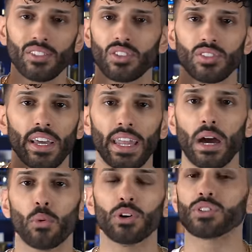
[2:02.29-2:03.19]
8 to 10
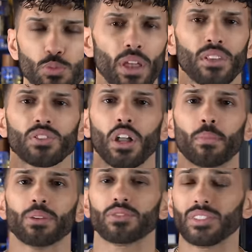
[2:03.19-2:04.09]
hours. Spray this on
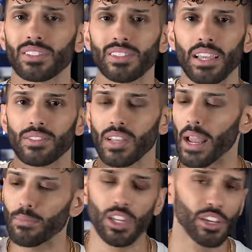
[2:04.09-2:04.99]
about 6 to 8
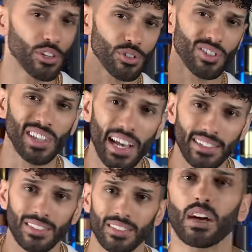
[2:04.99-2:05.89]
times and you're
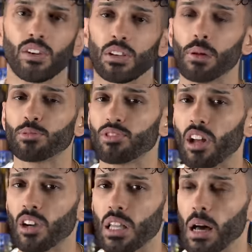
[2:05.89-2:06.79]
set. Cuddle up,
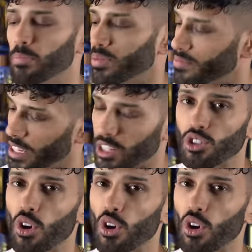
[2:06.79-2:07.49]
snuggle up, and it's